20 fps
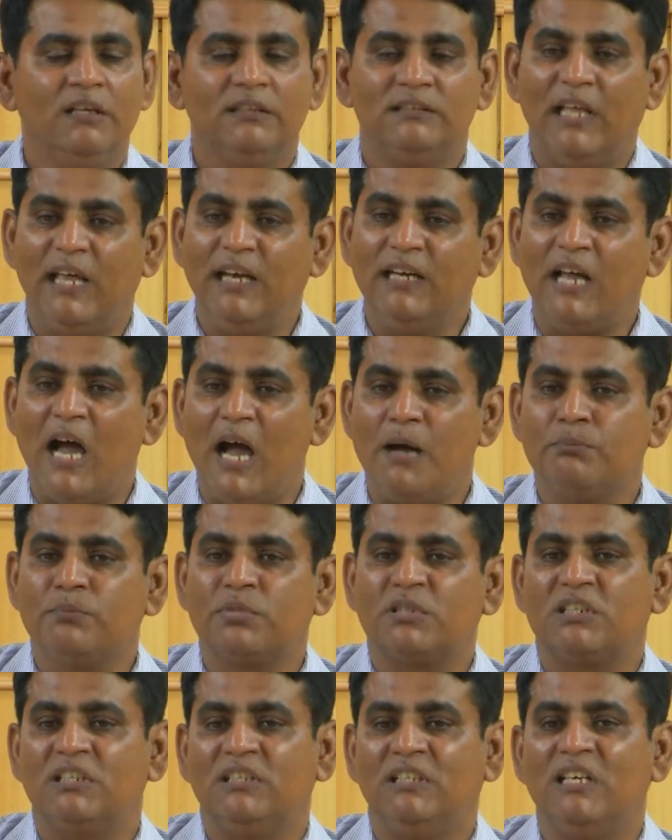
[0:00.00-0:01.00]
Then
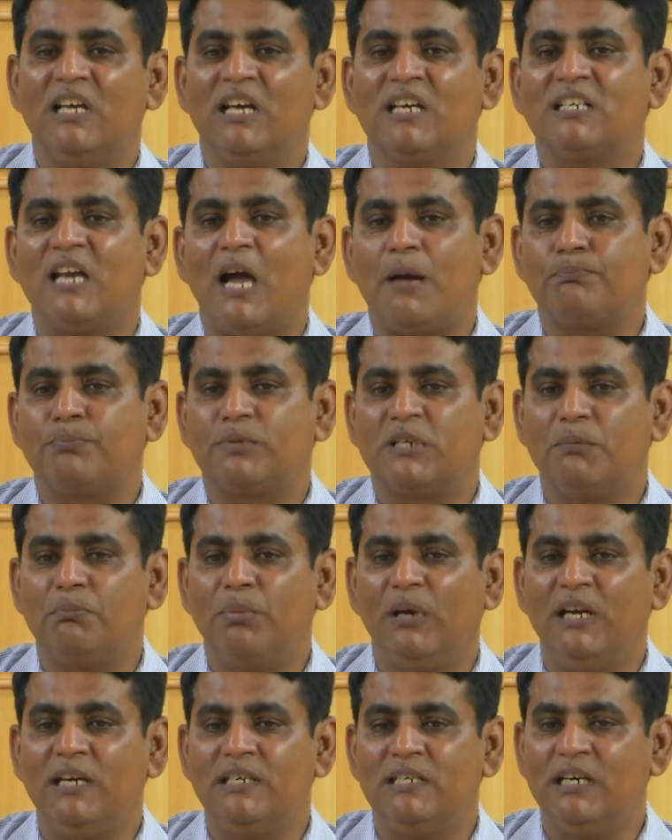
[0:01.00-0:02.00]
comes the
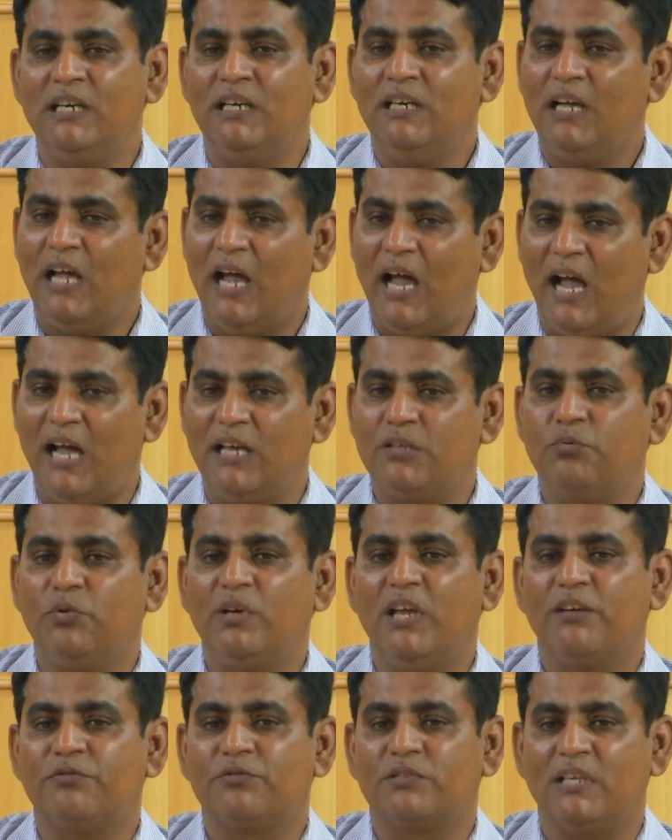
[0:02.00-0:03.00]
adaptability. As we
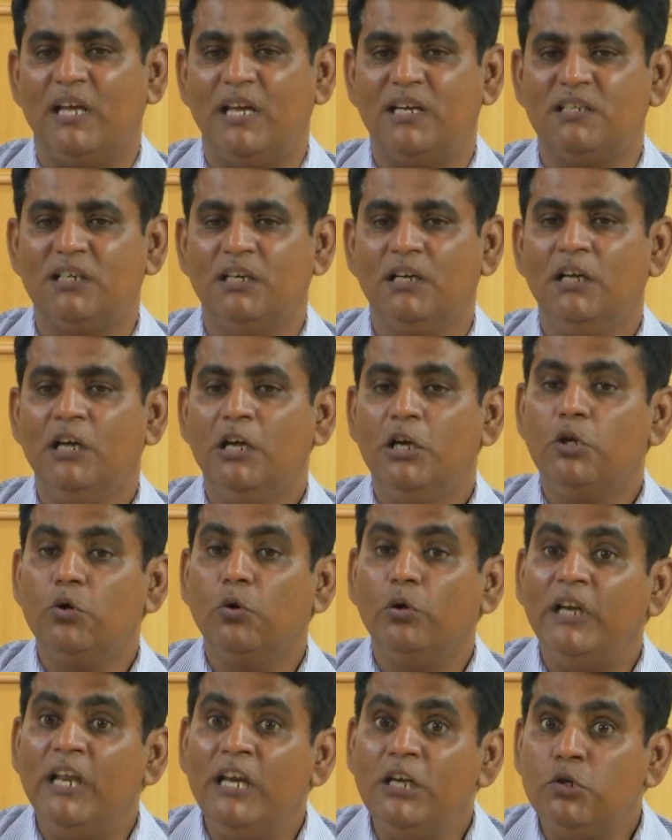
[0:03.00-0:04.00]
have said,
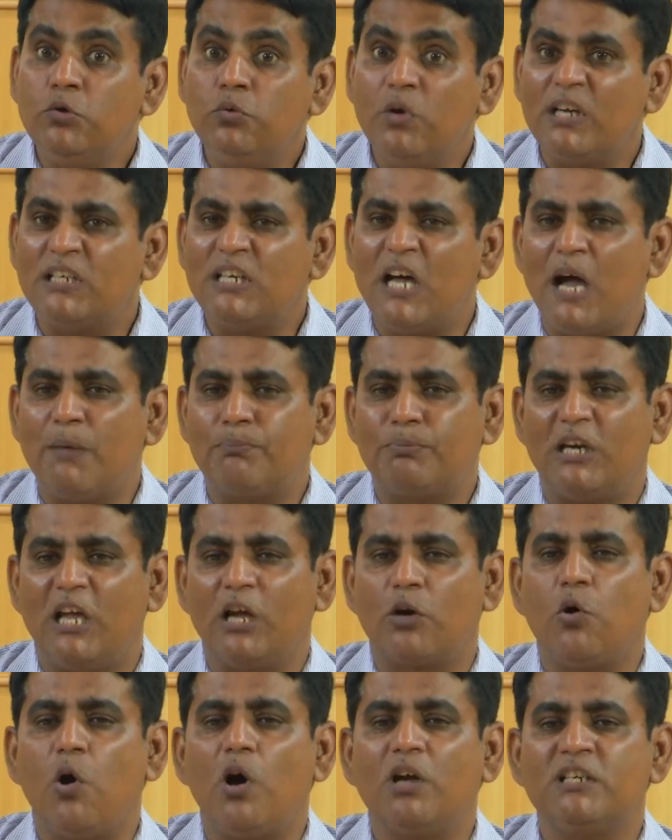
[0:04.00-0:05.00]
you need to adapt
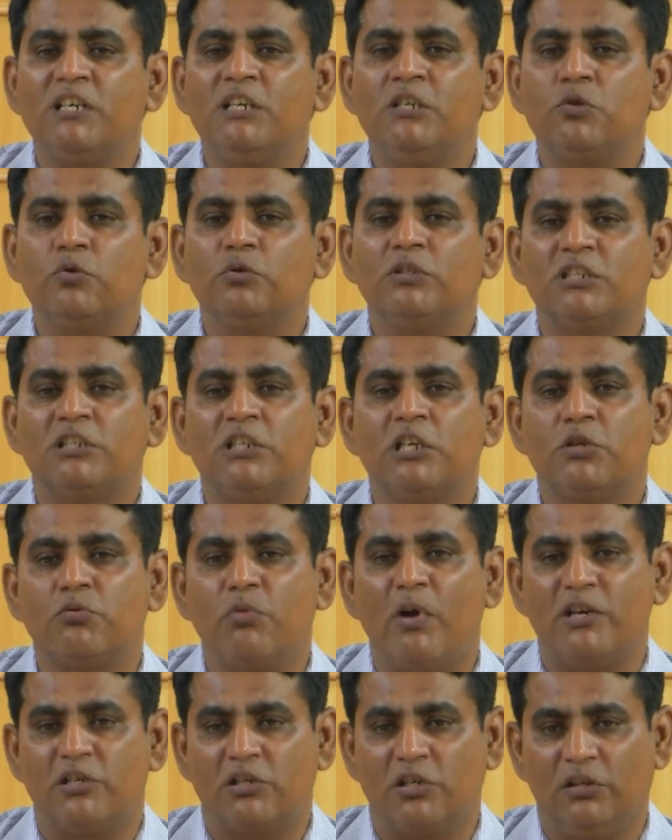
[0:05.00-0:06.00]
according to the
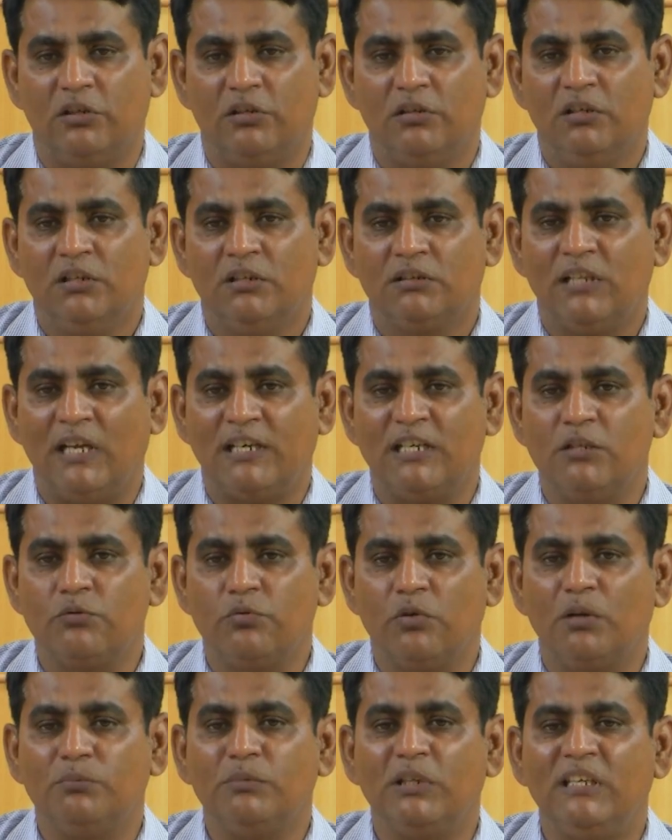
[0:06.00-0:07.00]
situation. That is
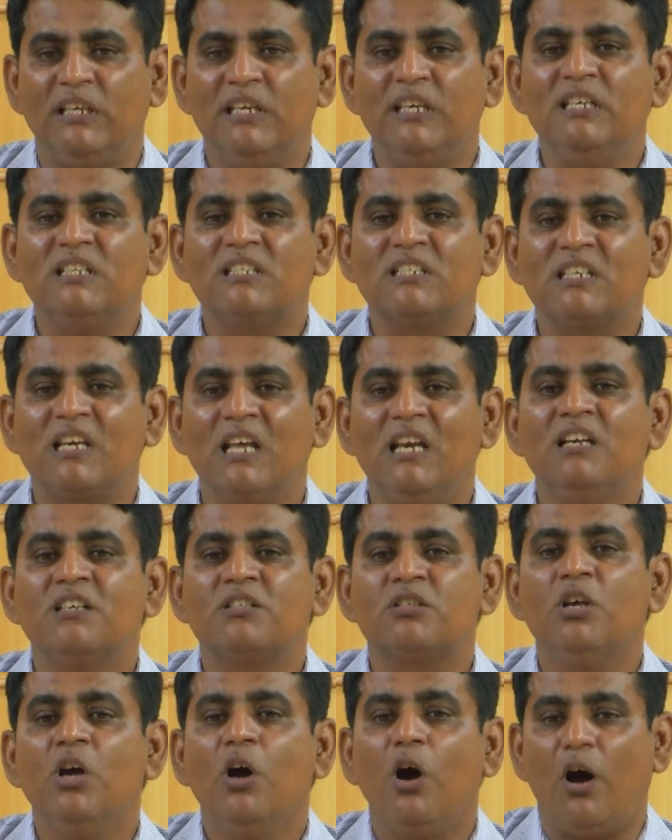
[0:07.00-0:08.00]
one of the key
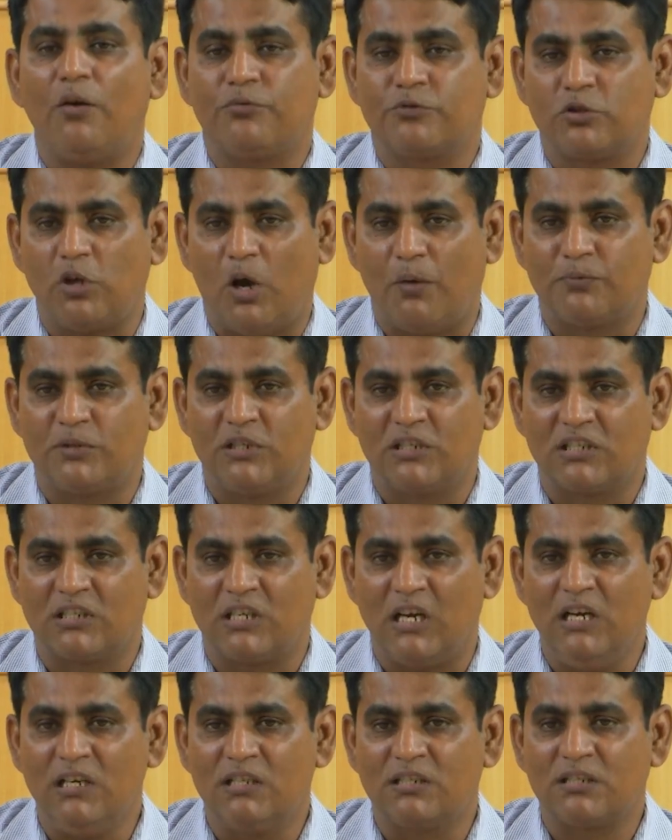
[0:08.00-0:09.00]
skills of soft
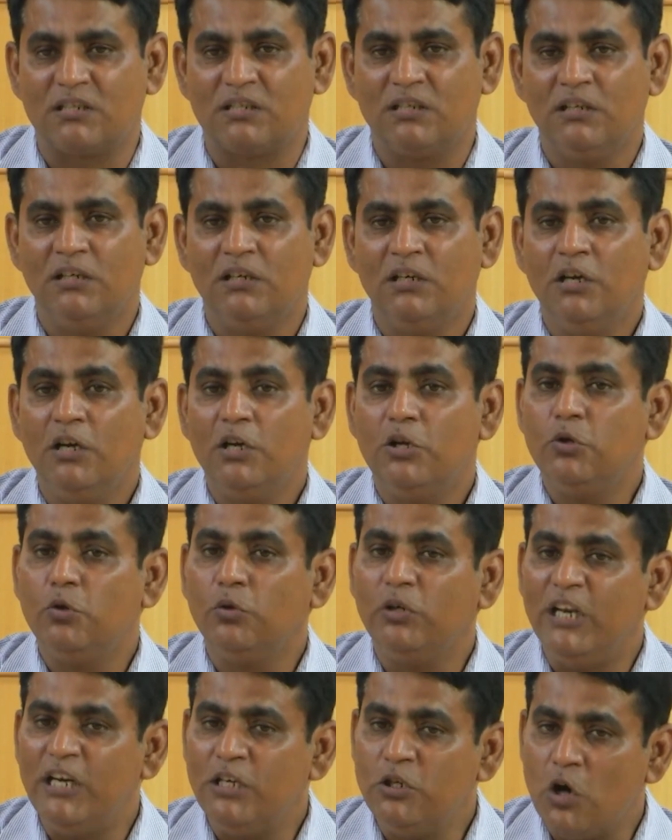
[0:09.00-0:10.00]
skills. You
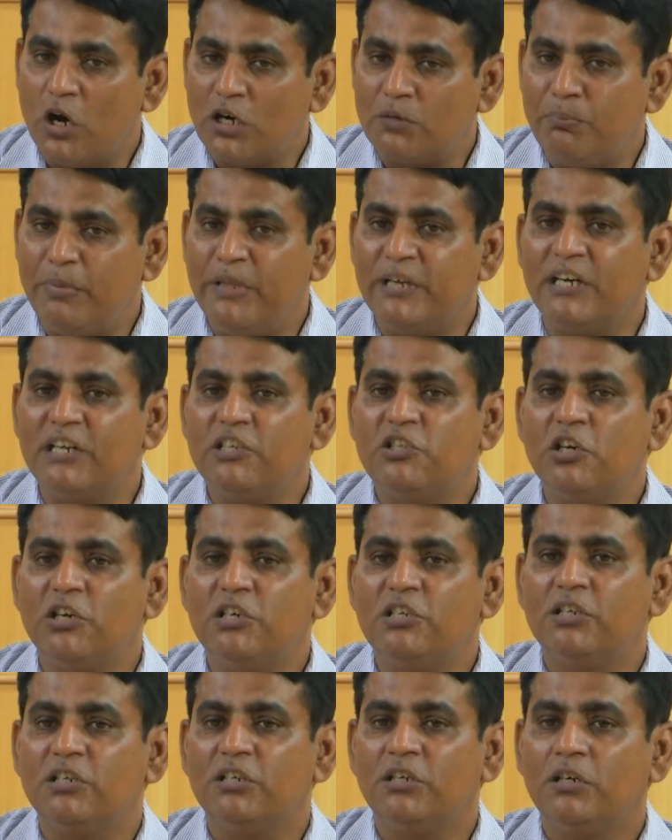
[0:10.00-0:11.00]
need not be
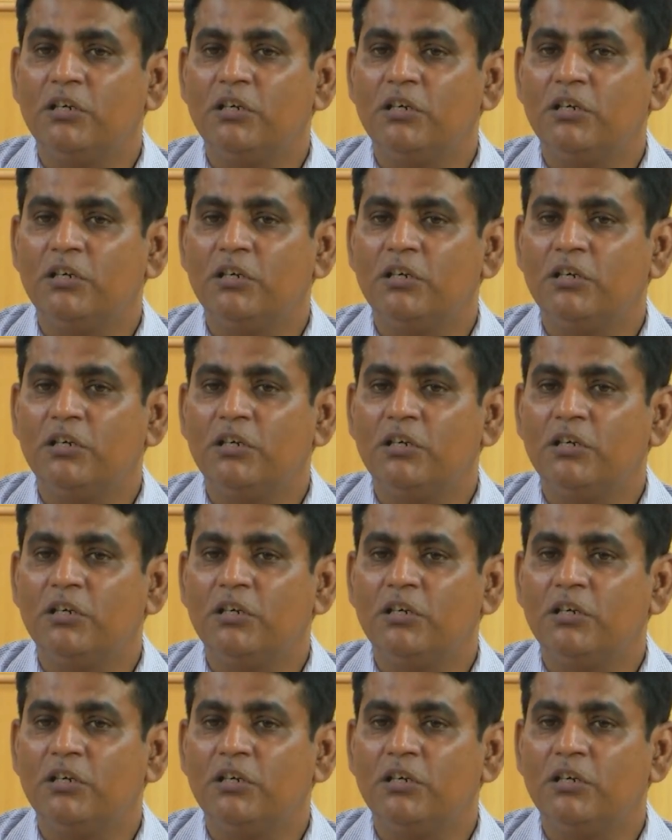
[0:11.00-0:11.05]
rigid.